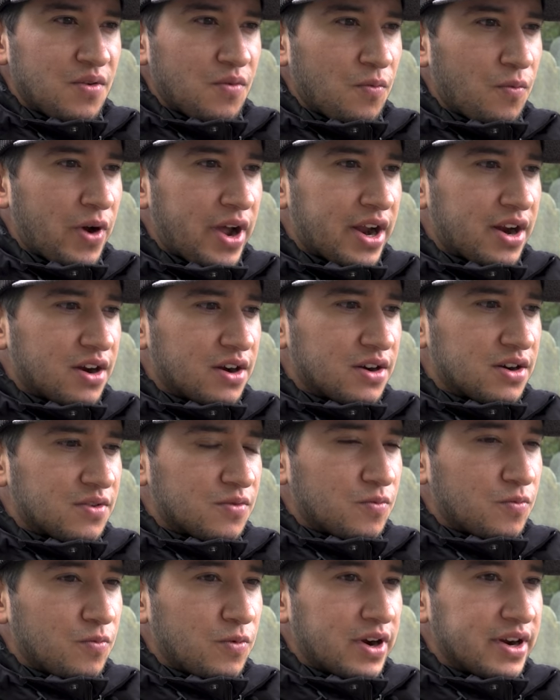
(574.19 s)
where
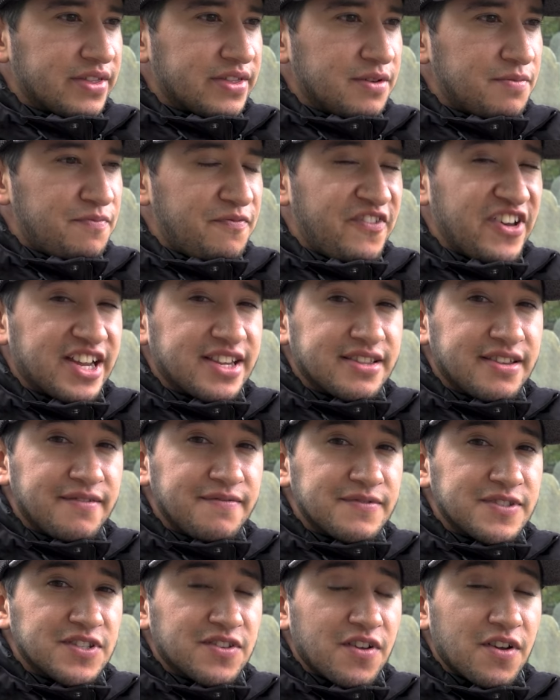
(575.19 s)
were the
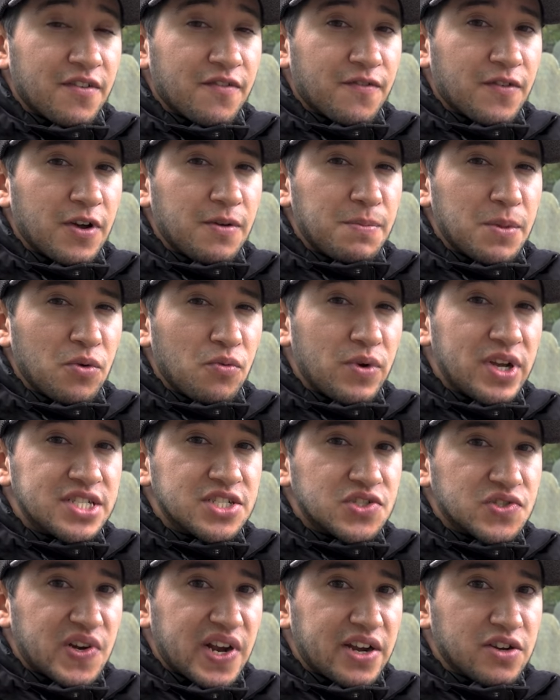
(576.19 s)
victims from the
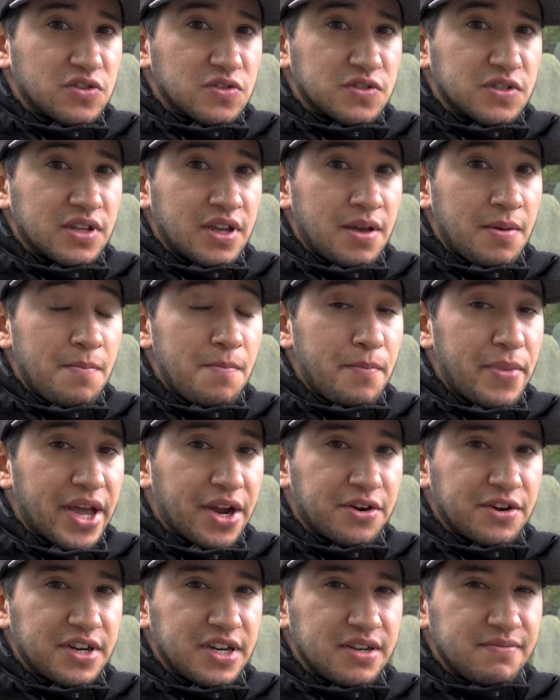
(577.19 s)
witch trials
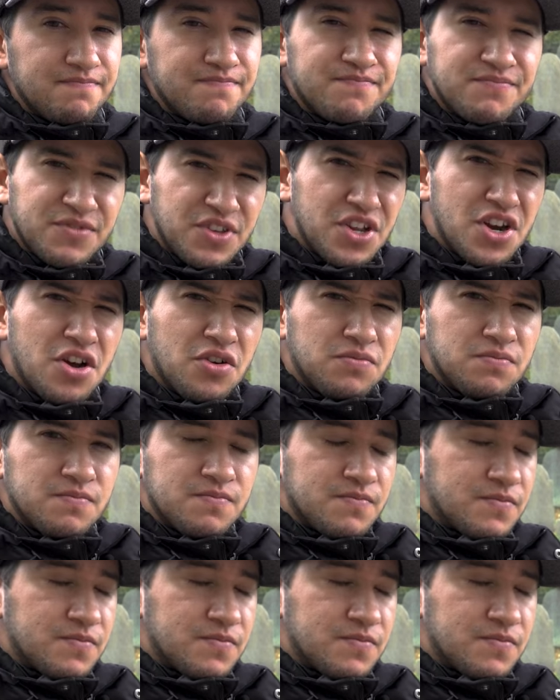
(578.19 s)
buried? You know,